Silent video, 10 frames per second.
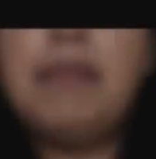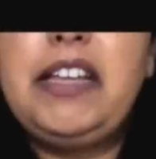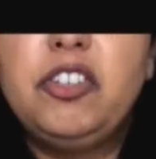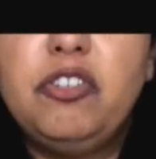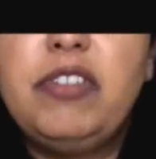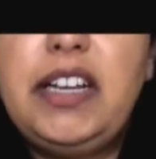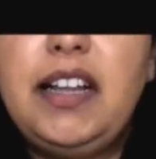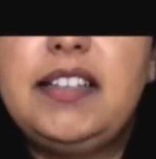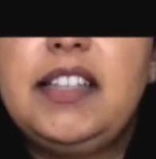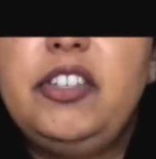It makes you
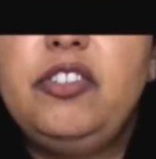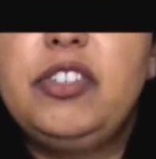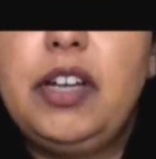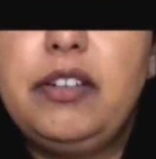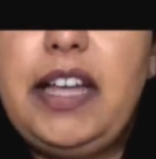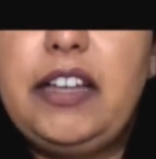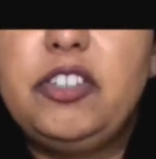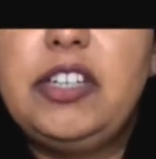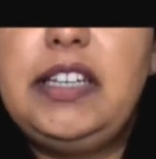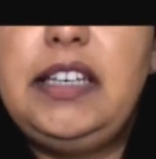realise that you don't
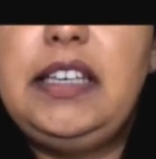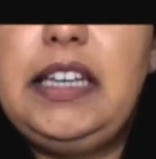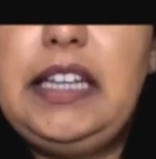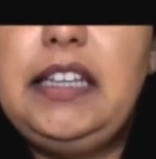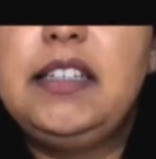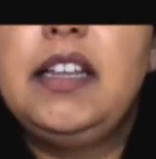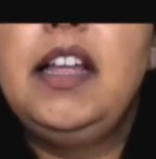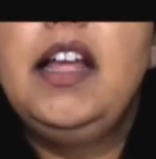actually need